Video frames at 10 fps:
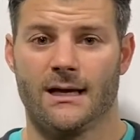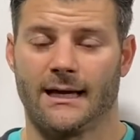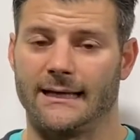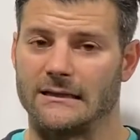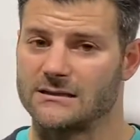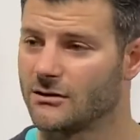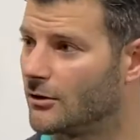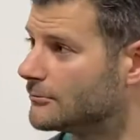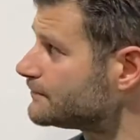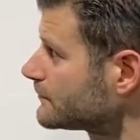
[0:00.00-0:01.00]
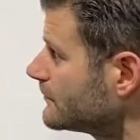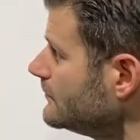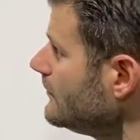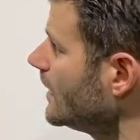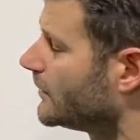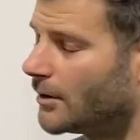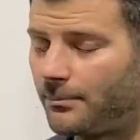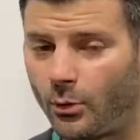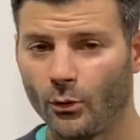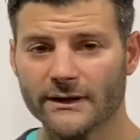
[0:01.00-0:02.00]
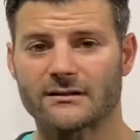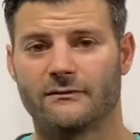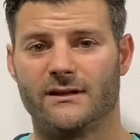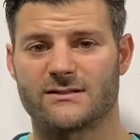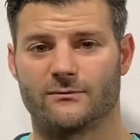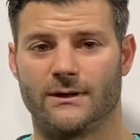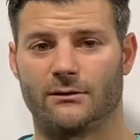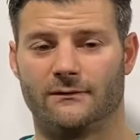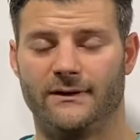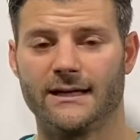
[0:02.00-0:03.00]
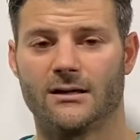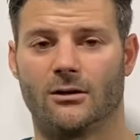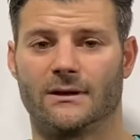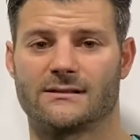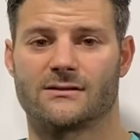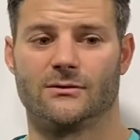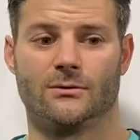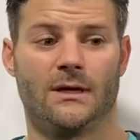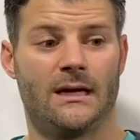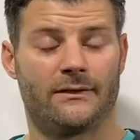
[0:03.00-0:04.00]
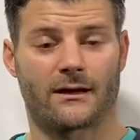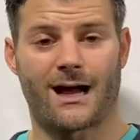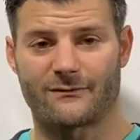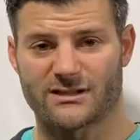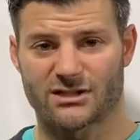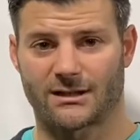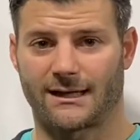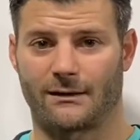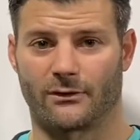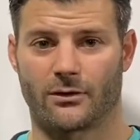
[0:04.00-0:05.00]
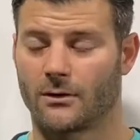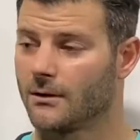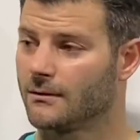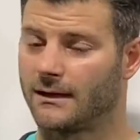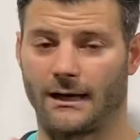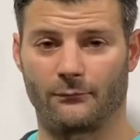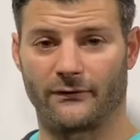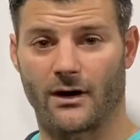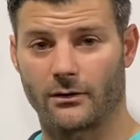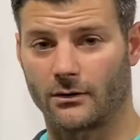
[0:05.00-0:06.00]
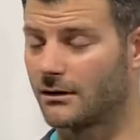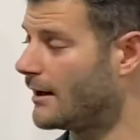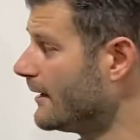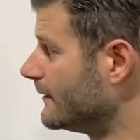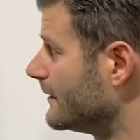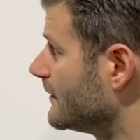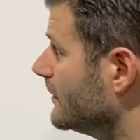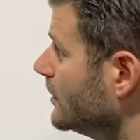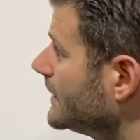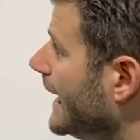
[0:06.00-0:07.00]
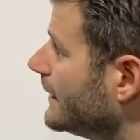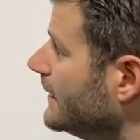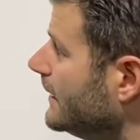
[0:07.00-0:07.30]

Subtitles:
And so the point of this video is to, the conversation I have with her and with other clients is to look at